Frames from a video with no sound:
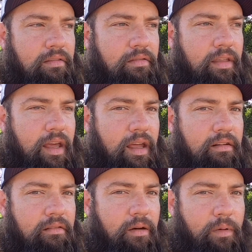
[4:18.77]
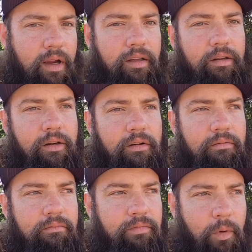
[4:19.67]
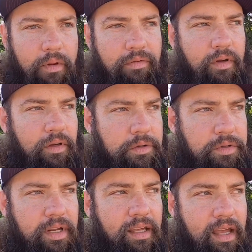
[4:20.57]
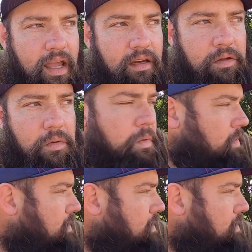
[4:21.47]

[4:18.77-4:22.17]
that a regular 40-foot gooseneck can't do.